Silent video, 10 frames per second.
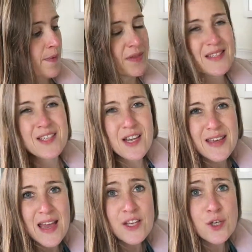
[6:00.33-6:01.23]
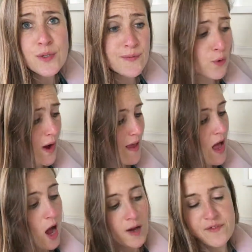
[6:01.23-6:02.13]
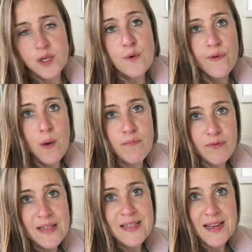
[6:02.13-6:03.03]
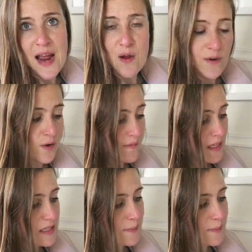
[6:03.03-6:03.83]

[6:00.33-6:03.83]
but this is again useful. I've so far printed out a lot of this,